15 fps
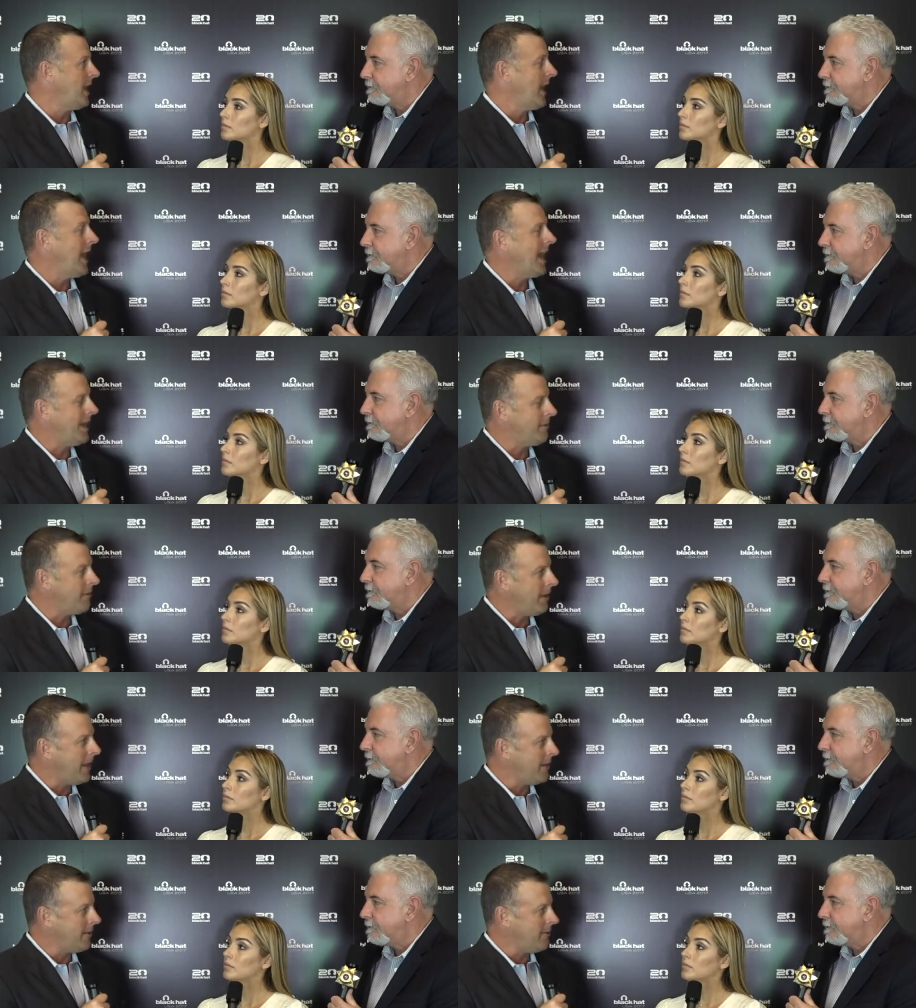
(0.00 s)
Speaker 1: At
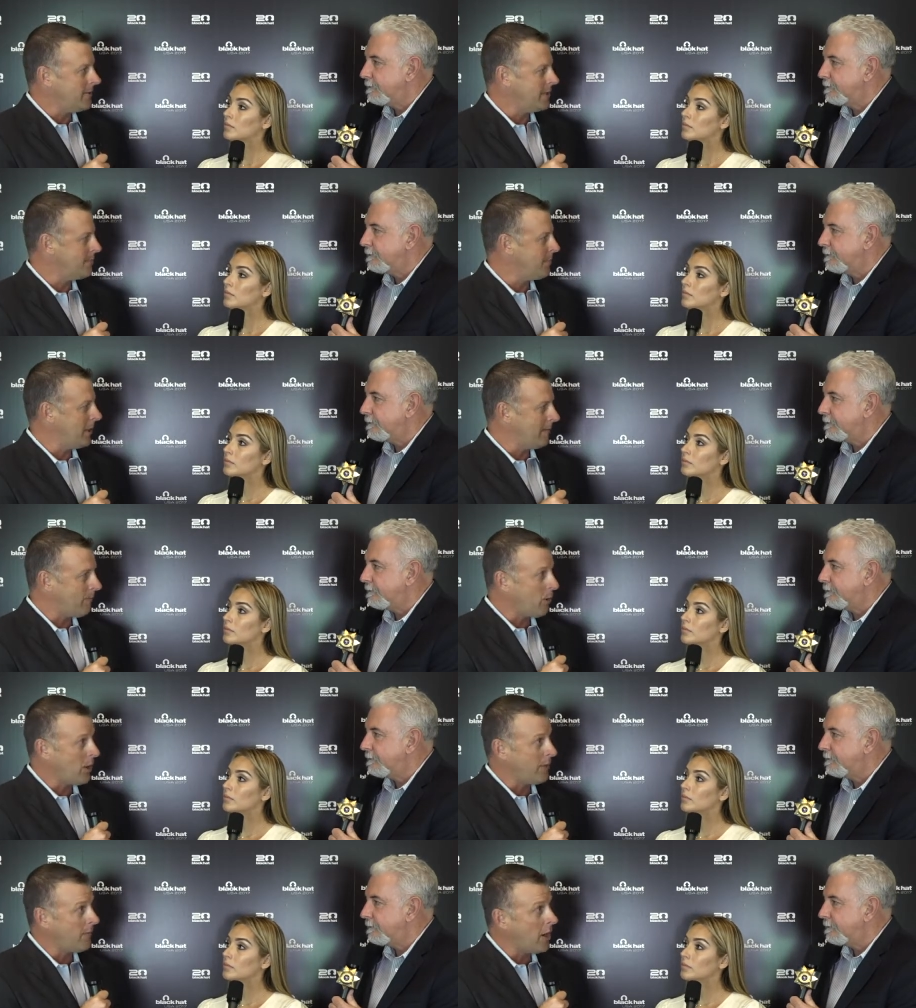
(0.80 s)
Leidos, it's been a
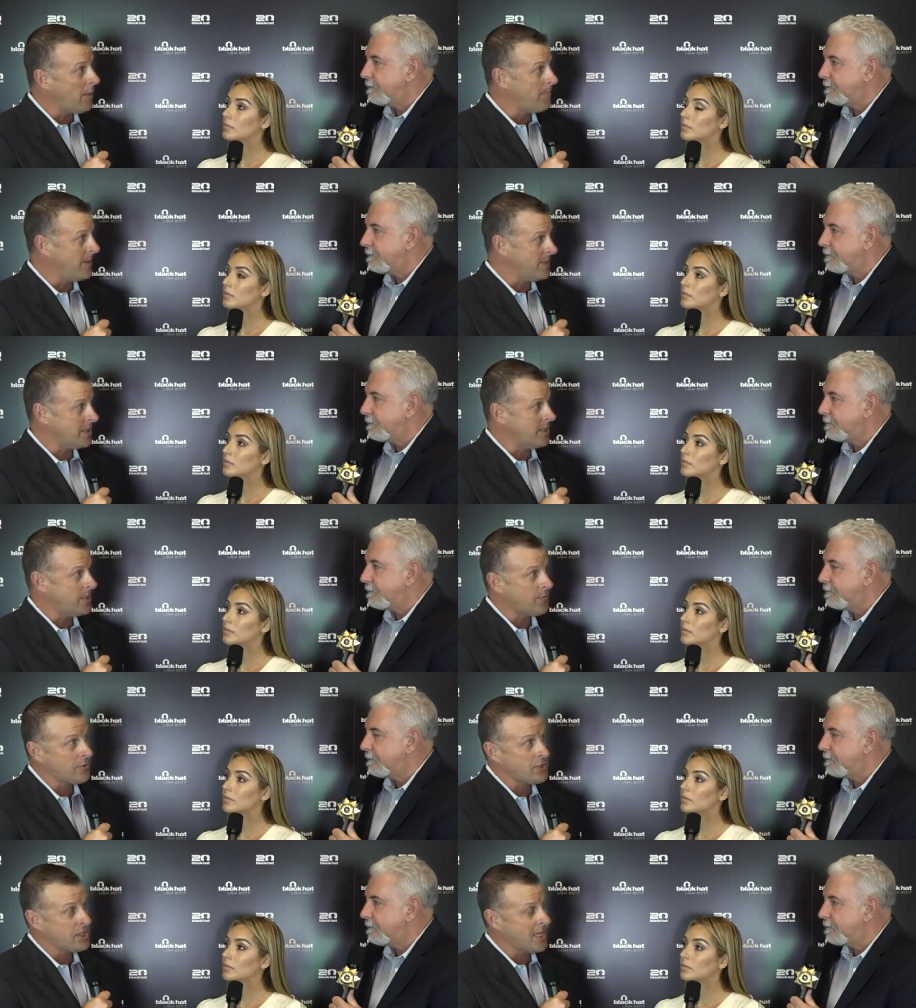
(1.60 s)
part of our business
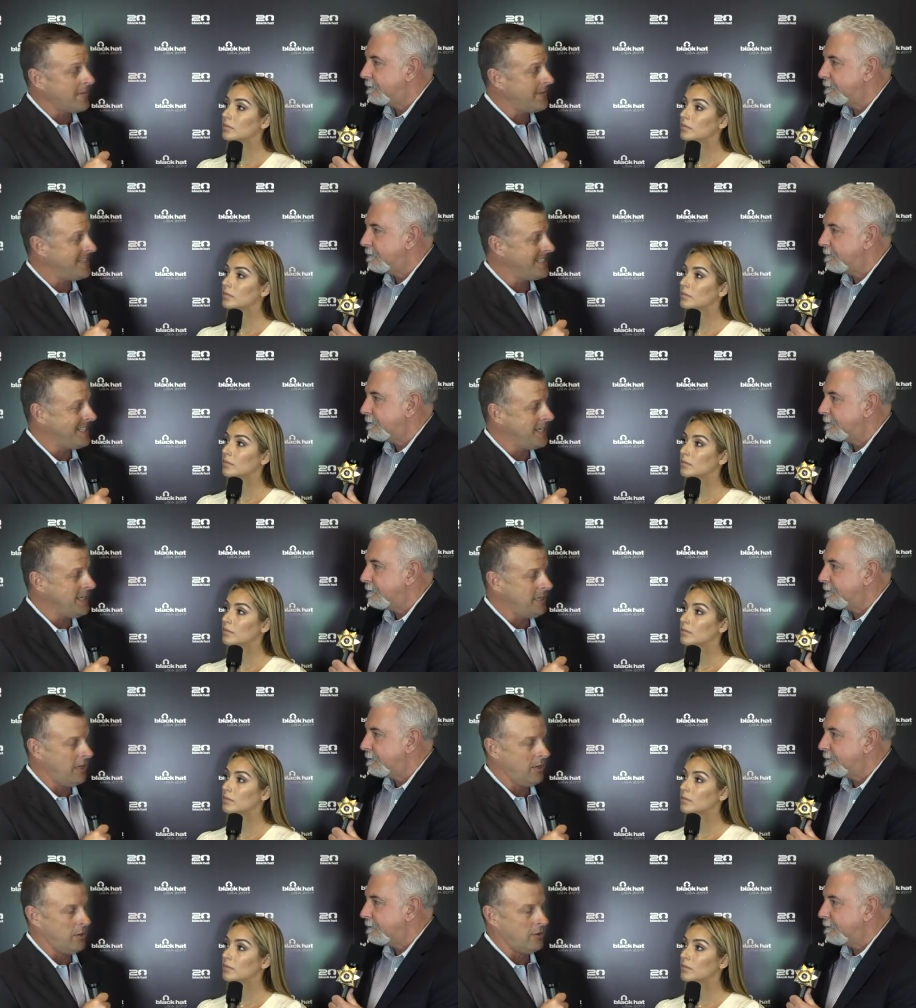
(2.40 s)
for 17
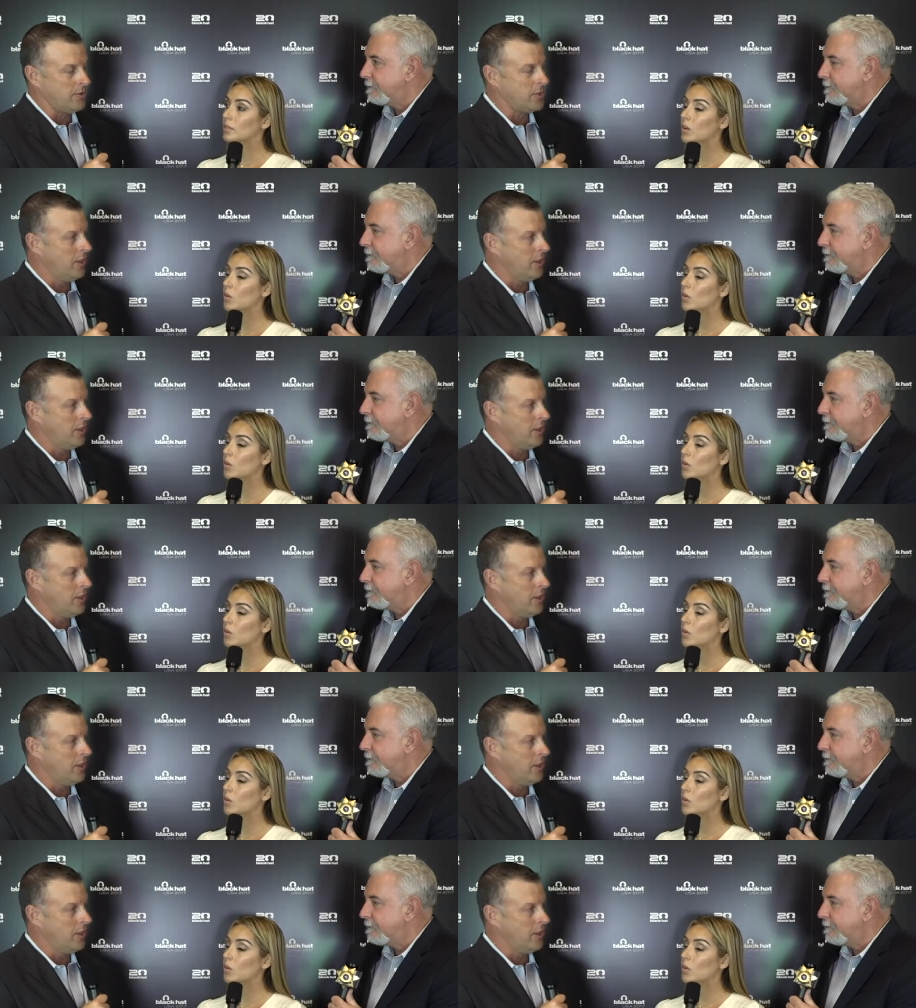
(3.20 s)
years.